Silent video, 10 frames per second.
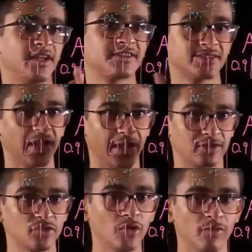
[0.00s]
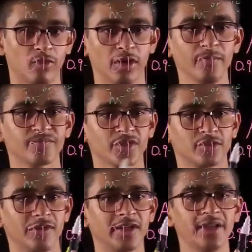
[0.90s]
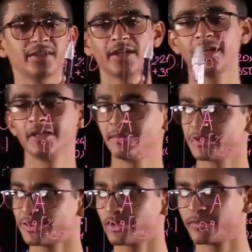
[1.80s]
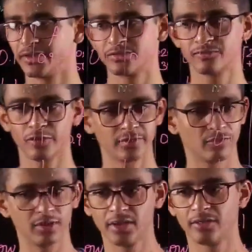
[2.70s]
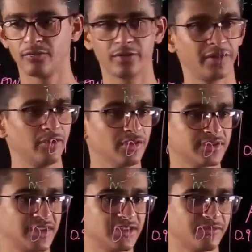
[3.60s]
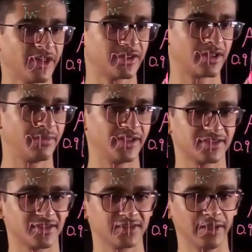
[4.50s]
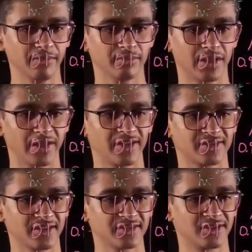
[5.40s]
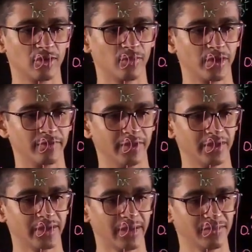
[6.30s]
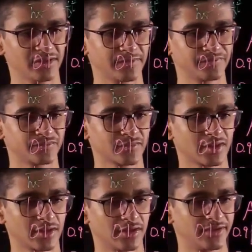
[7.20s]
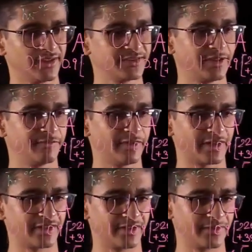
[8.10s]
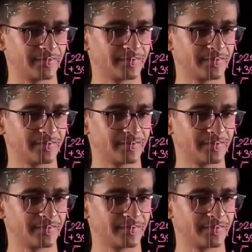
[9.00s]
That's the actual wall. So we'll take the 90% of it. For windows, this factor remains the same, but it is just 0.1 times the same factor.